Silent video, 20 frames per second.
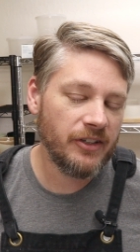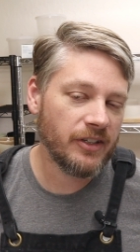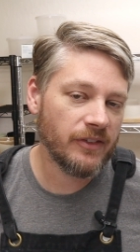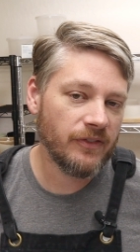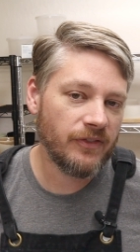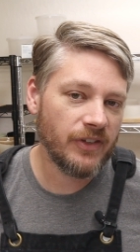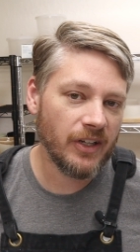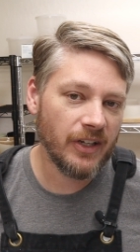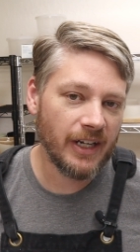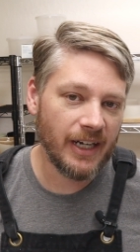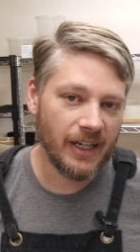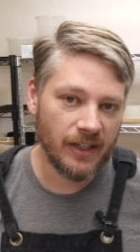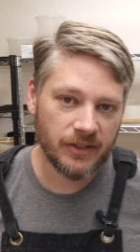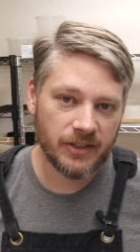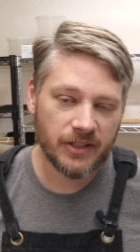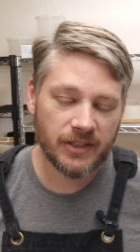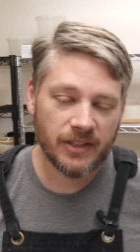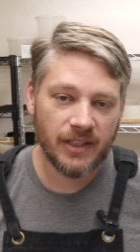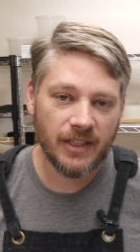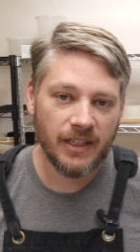you can fill
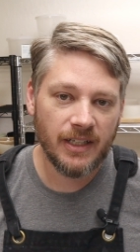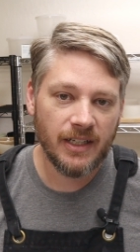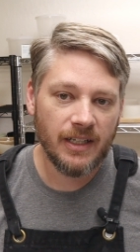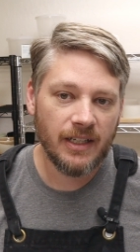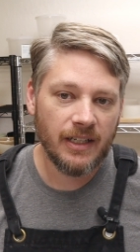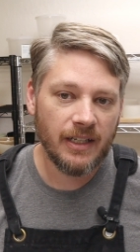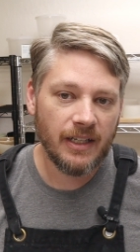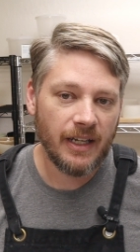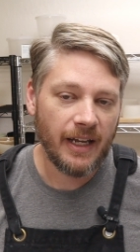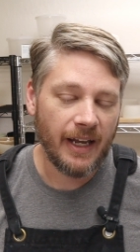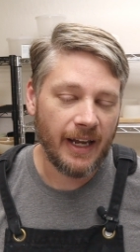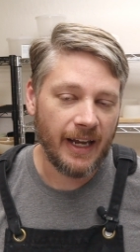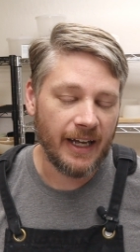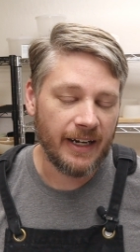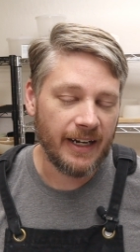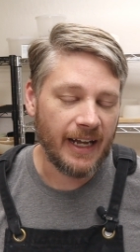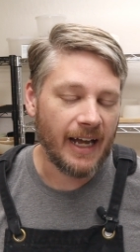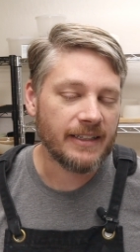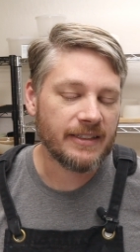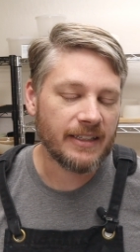out.
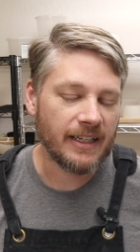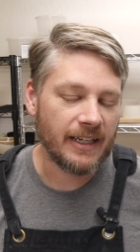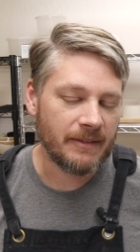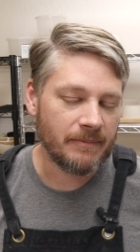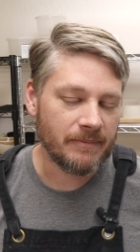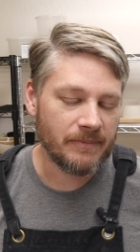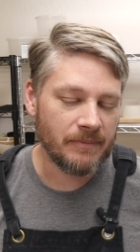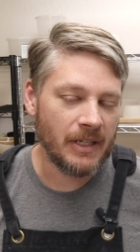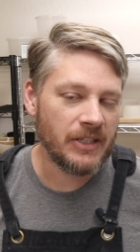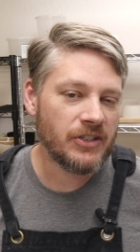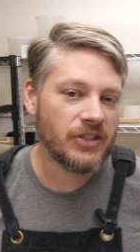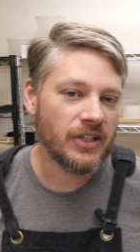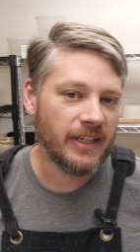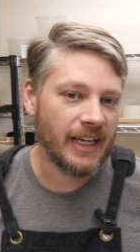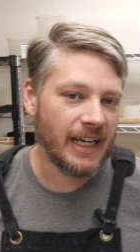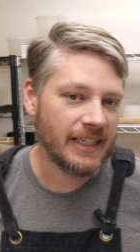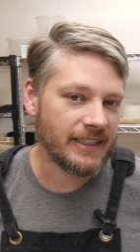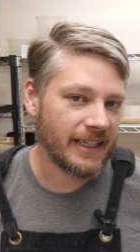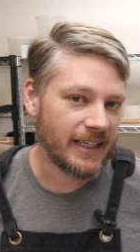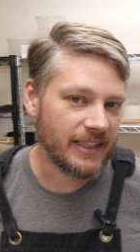And as I mentioned,
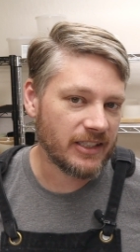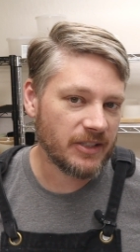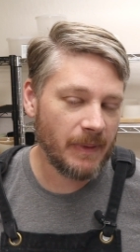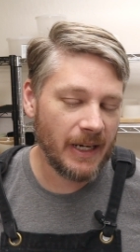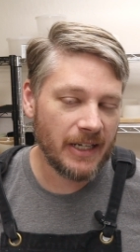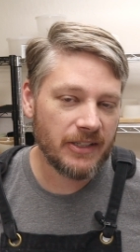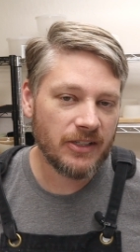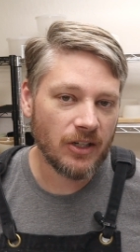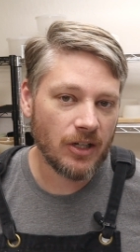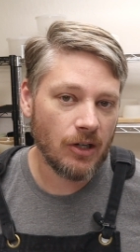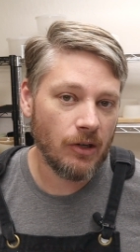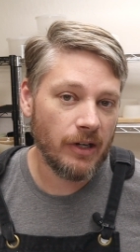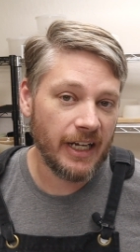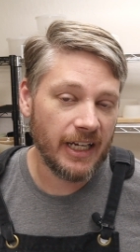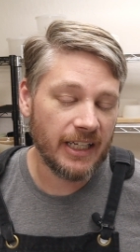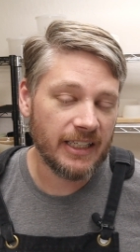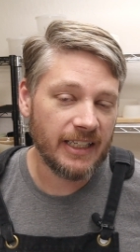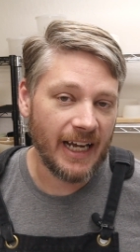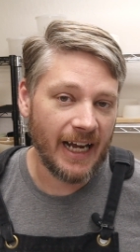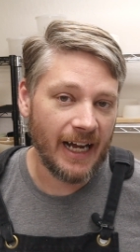as I get space, I'll go
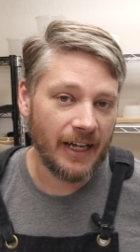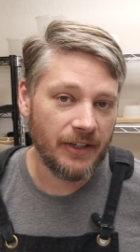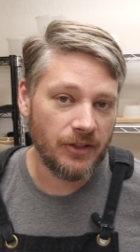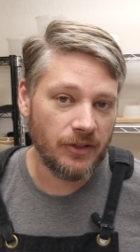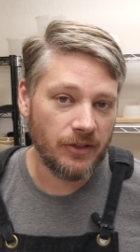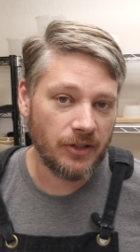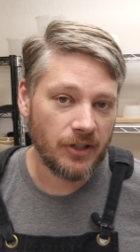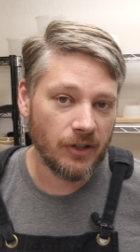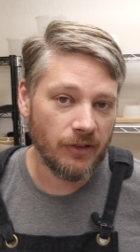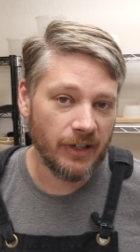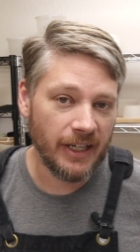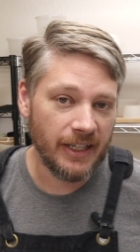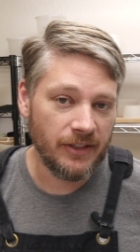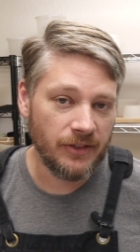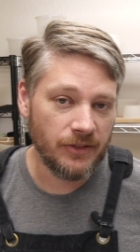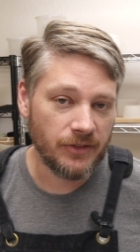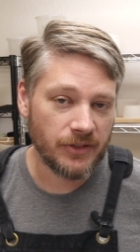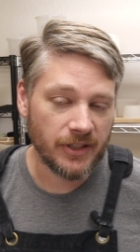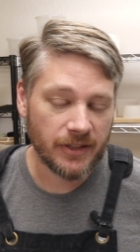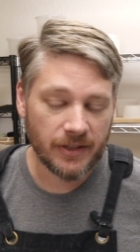ahead and add you to go ahead and
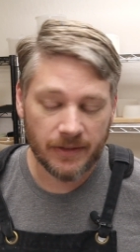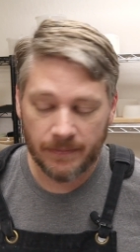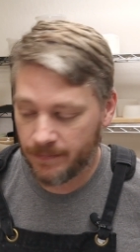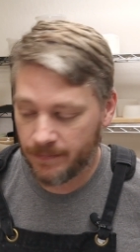use it.